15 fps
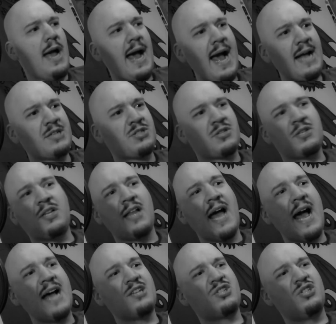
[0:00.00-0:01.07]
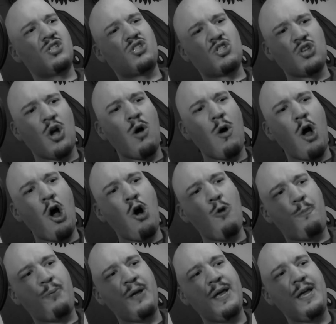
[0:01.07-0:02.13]
X-Class is so
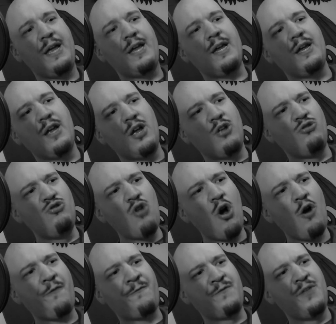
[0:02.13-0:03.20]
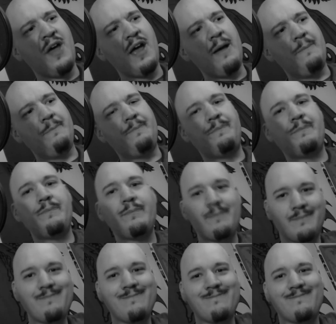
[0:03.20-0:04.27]
OP! Nerf them!
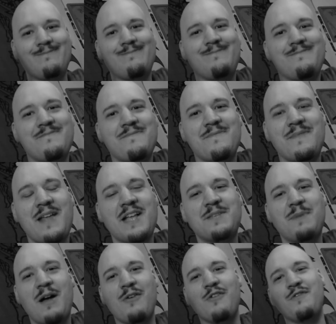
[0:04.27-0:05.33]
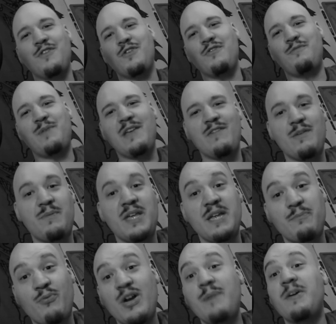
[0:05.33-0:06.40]
That's my review of PvP in
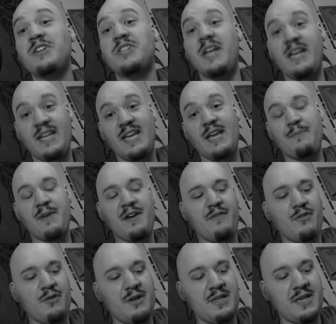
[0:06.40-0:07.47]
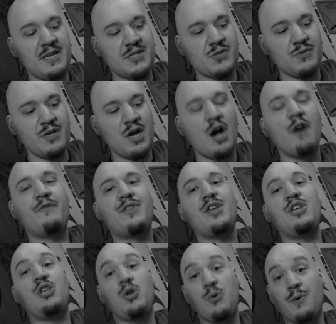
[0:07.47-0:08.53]
pretty much any game ever in the history of the
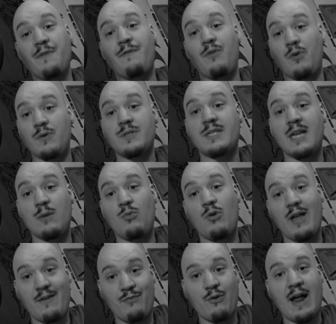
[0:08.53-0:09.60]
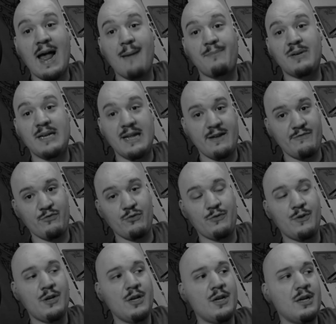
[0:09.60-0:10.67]
universe that will ever happen ever.
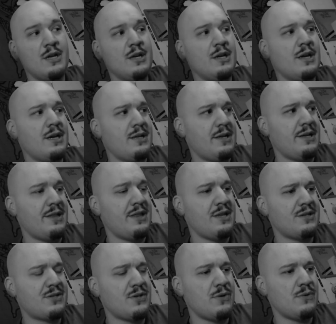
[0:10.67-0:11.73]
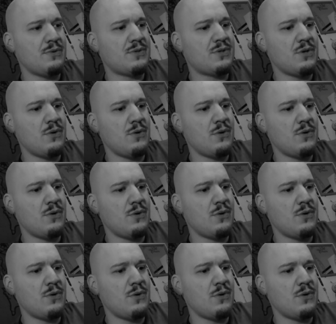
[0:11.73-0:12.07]
So